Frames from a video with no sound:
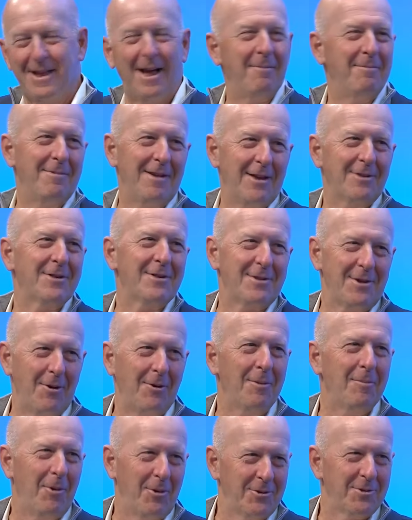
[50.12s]
Not
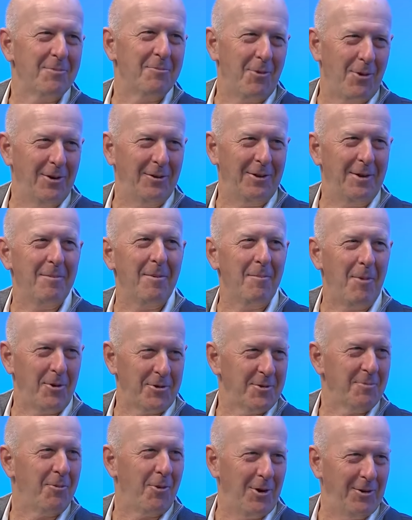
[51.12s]
necessarily most importantly, but
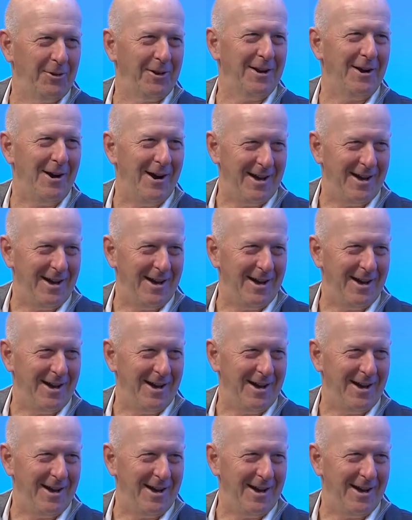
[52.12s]
most importantly to